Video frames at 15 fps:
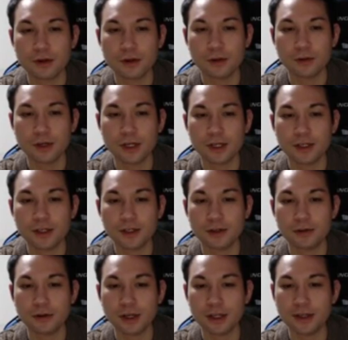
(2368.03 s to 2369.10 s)
Okay,
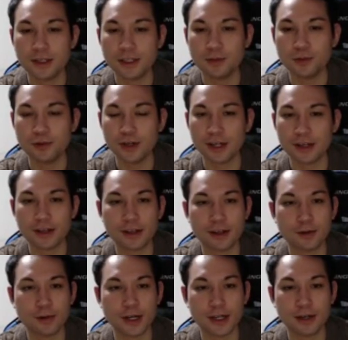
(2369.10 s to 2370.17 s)
so at this point I
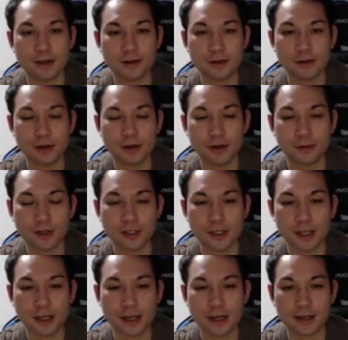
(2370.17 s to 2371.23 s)
think white
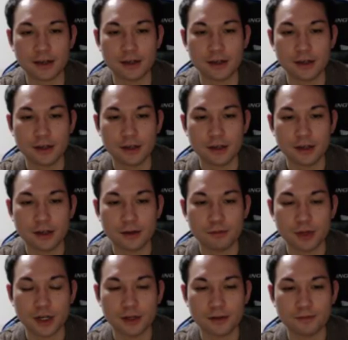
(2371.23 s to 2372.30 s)
was ahead,
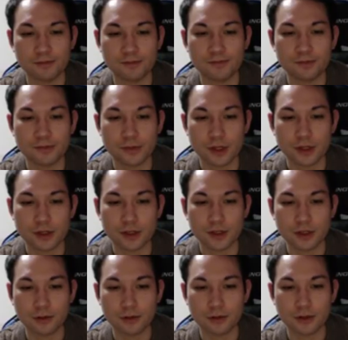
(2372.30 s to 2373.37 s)
but
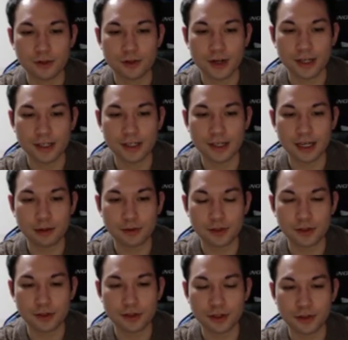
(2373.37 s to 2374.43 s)
so trying to
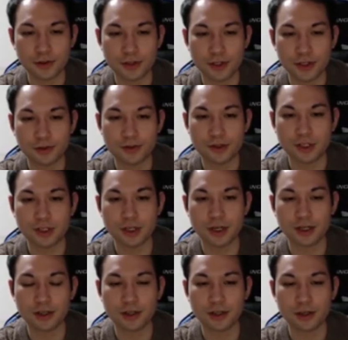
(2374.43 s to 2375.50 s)
capture the two stones
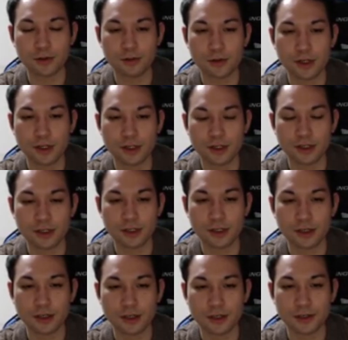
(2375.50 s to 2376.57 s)
I think was
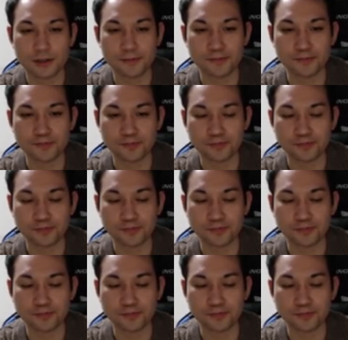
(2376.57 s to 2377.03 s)
kind